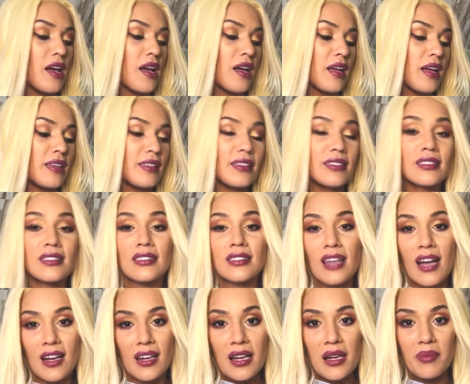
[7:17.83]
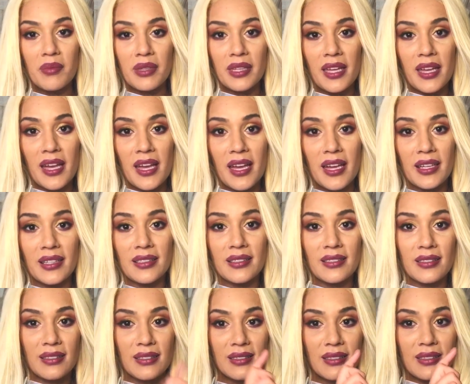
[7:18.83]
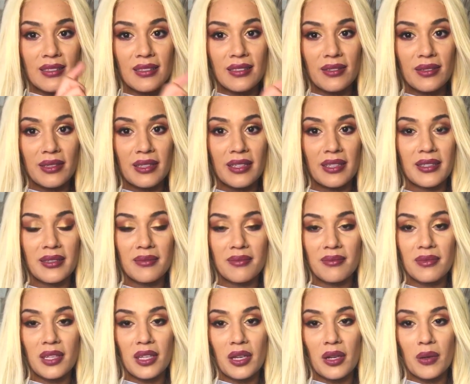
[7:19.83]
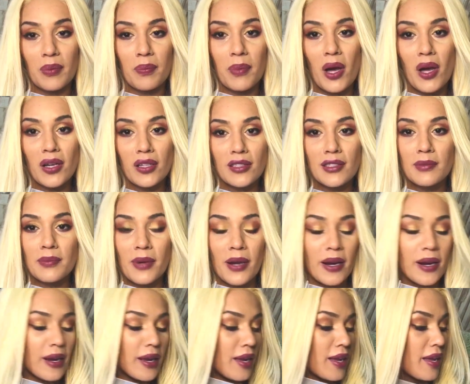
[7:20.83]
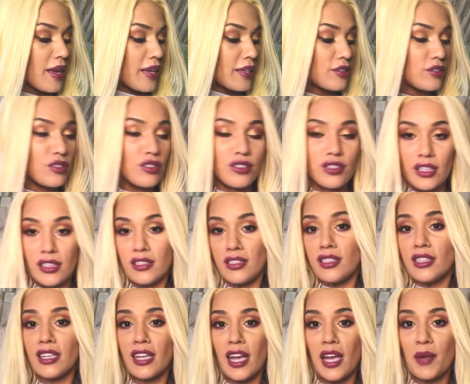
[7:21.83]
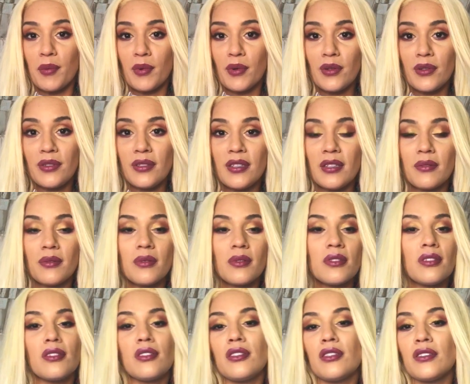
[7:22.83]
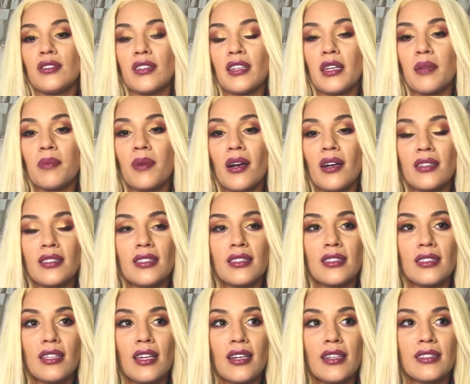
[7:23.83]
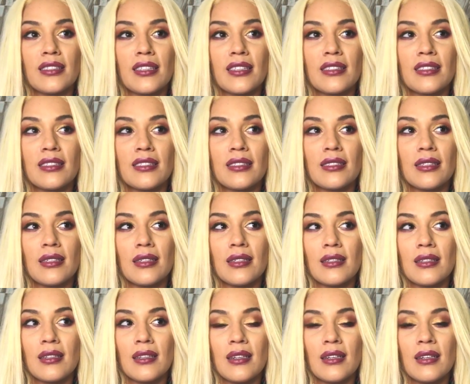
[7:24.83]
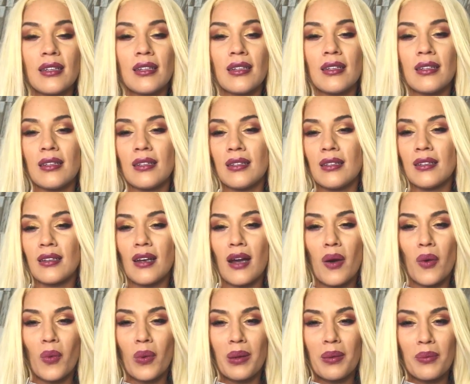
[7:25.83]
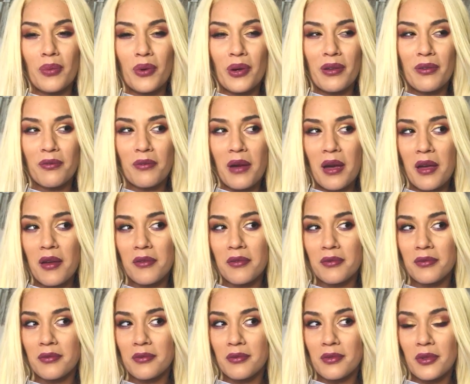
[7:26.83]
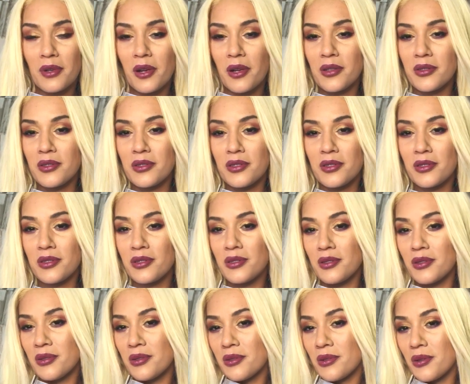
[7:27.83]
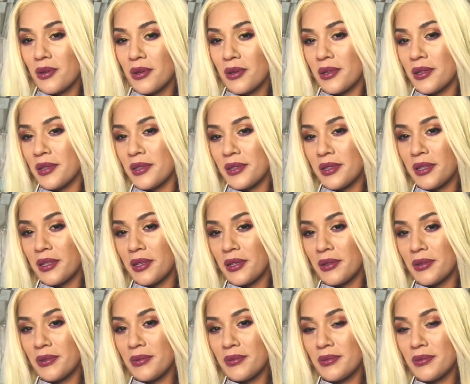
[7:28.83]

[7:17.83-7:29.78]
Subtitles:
It does not come with a head or the, you know, box part, just the cable. You can use any box as long as it's got 1.5 hertz or, you know,